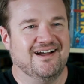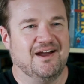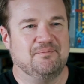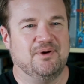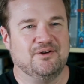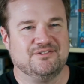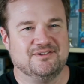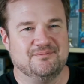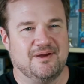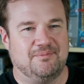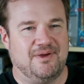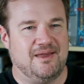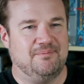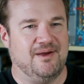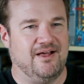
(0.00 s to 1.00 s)
I posted my
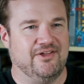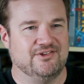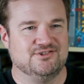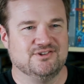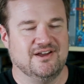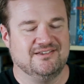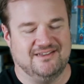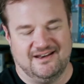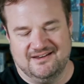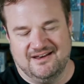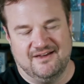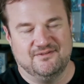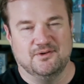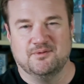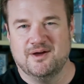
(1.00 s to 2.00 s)
PayPal address. I
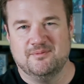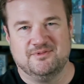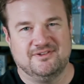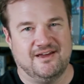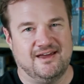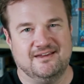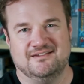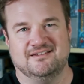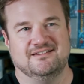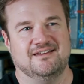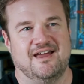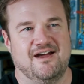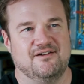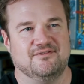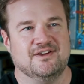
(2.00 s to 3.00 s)
didn't have a website, didn't
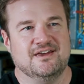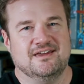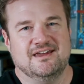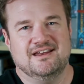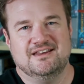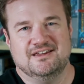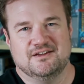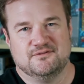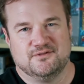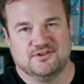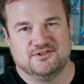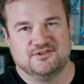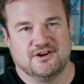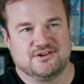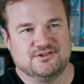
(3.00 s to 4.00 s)
have any
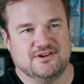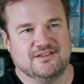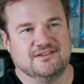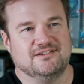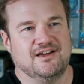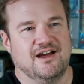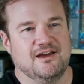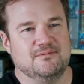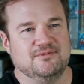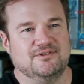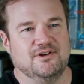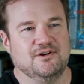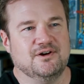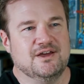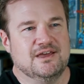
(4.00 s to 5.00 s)
infrastructure at the time.
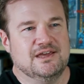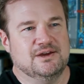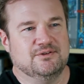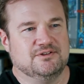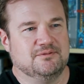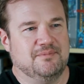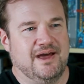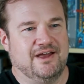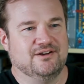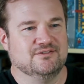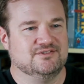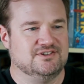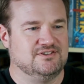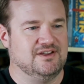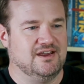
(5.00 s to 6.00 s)
So it was a matter
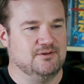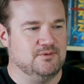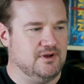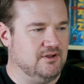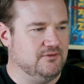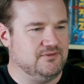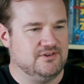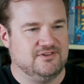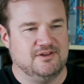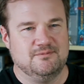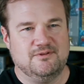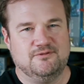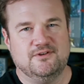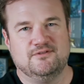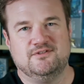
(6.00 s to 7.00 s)
of just saying, well, if you send
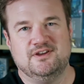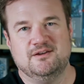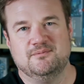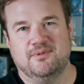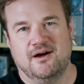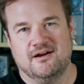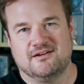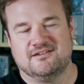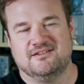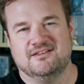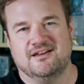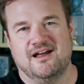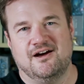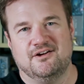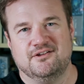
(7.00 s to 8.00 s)
me 15 bucks,
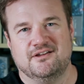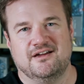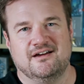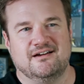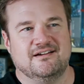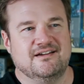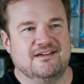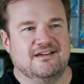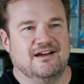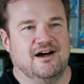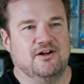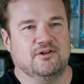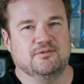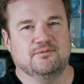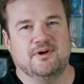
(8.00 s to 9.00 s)
then
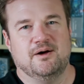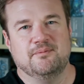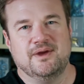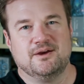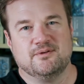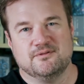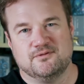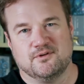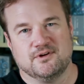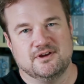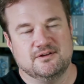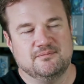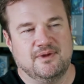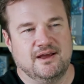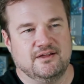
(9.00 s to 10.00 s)
I'll make one for you
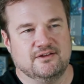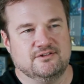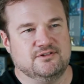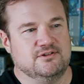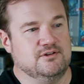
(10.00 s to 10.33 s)
and mail it to